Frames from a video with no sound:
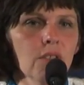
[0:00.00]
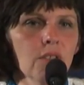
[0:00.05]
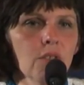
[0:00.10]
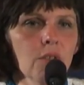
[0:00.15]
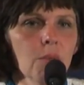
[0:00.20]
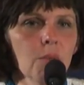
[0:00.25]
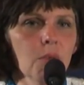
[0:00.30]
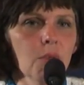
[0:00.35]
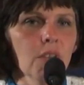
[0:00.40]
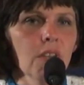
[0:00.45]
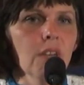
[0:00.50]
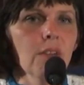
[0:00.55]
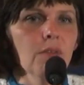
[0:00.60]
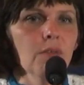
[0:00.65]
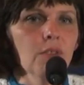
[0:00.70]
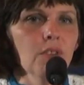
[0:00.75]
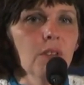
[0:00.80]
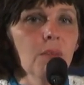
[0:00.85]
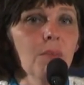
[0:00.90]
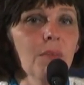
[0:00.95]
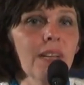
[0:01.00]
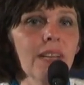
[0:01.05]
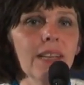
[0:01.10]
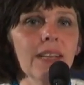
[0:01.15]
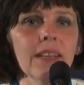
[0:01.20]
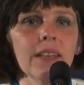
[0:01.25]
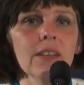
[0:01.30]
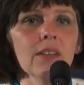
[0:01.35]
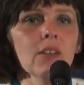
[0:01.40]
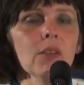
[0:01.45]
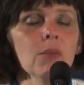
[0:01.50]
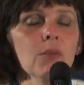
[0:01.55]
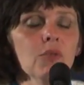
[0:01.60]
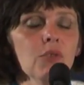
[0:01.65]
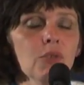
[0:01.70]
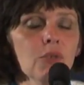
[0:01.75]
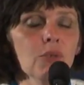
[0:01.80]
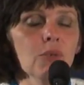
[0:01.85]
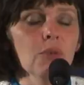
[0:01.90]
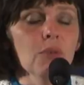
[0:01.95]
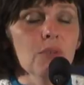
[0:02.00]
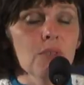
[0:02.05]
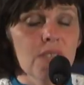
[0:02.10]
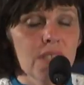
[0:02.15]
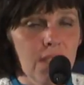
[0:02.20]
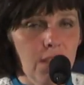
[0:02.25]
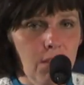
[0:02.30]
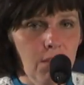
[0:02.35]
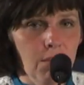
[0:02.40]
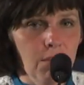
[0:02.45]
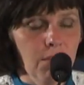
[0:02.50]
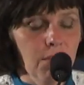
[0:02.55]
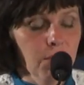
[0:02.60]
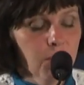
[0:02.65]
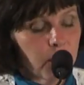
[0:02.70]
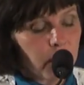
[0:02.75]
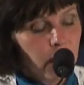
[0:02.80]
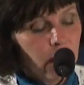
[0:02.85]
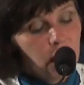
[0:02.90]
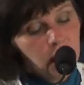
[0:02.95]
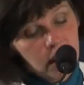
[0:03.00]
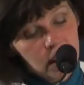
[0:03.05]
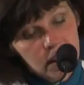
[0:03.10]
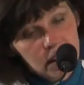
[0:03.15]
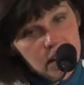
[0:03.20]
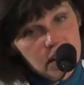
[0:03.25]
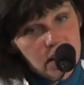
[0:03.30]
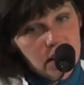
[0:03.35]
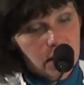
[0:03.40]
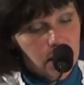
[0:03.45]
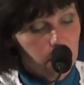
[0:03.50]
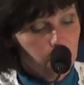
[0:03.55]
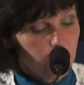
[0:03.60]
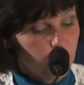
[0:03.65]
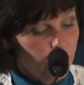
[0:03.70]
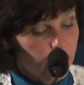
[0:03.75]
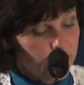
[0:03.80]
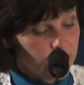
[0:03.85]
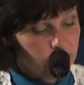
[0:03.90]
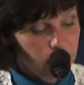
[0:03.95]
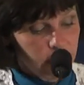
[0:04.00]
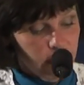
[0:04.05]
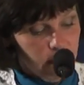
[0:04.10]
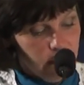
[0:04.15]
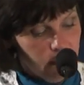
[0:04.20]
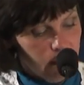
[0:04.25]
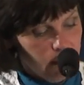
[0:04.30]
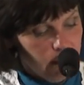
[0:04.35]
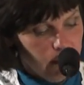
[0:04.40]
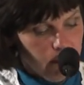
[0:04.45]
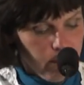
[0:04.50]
you put an effort in making it come true yourself. It's as simple as it is.